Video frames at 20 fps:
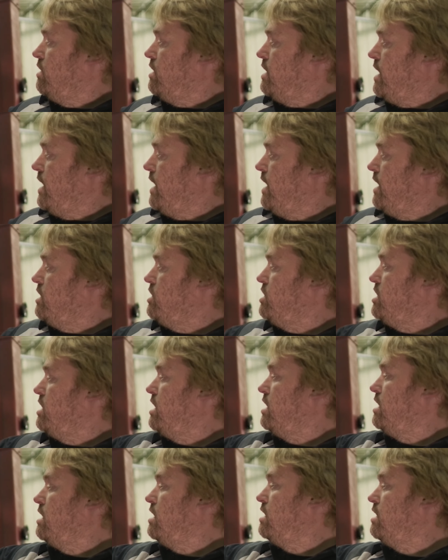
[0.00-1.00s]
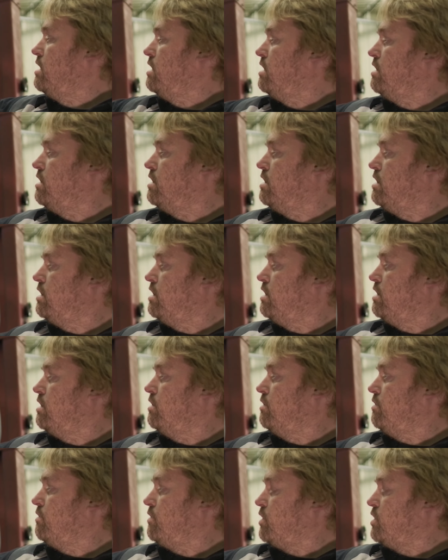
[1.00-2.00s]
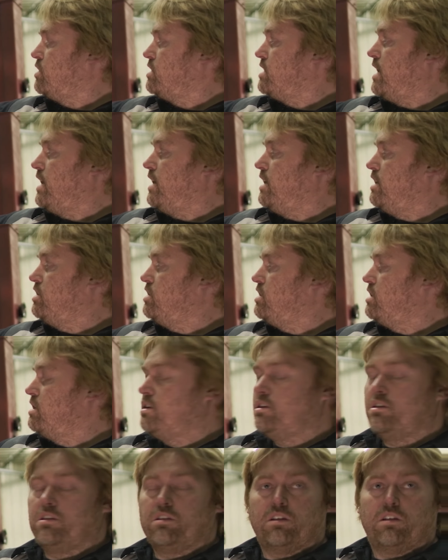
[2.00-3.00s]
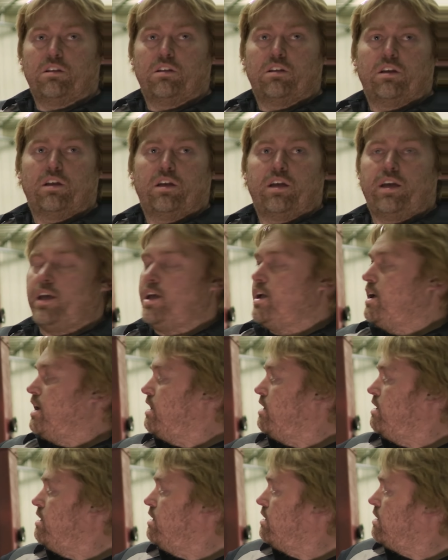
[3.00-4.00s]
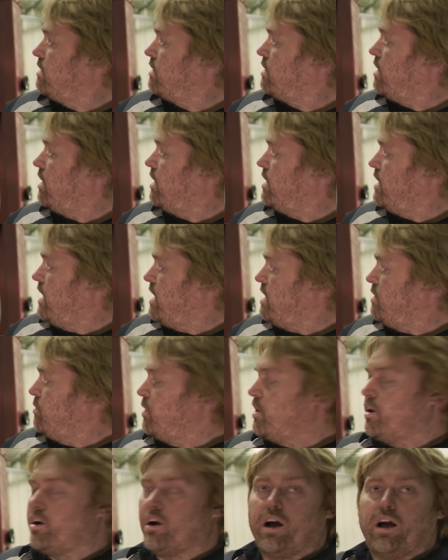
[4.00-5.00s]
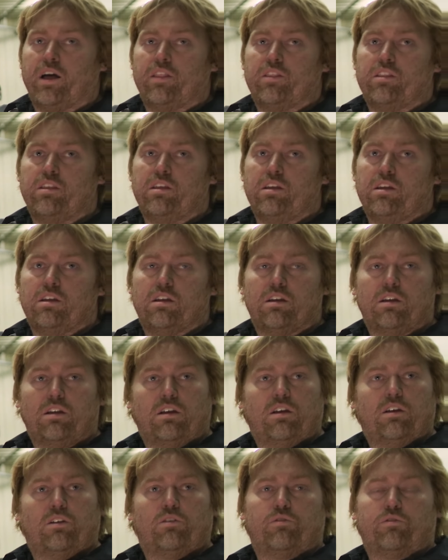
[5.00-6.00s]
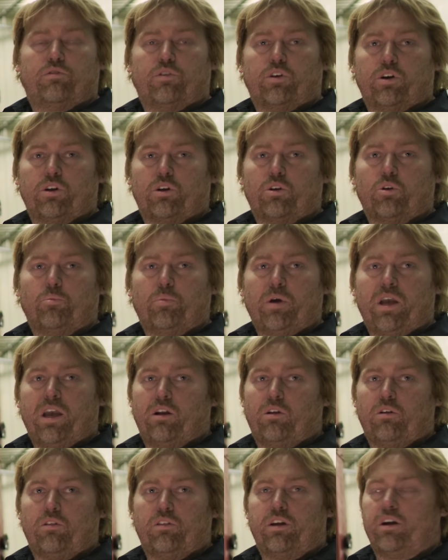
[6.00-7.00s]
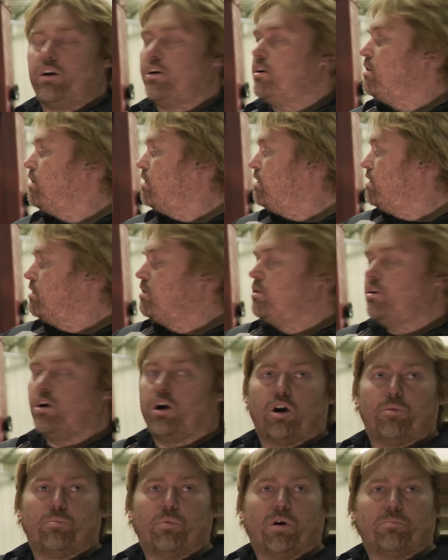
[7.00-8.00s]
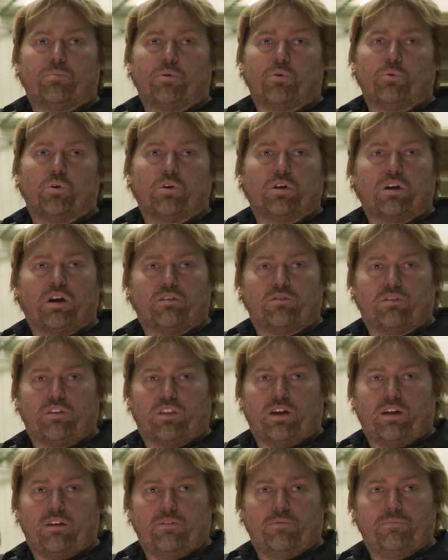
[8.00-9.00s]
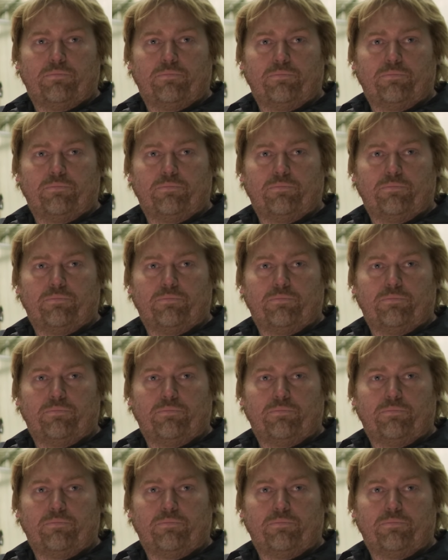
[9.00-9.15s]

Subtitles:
the edge, the first edge, and cut anywhere on the vertical panel there. Our bumper will cover that.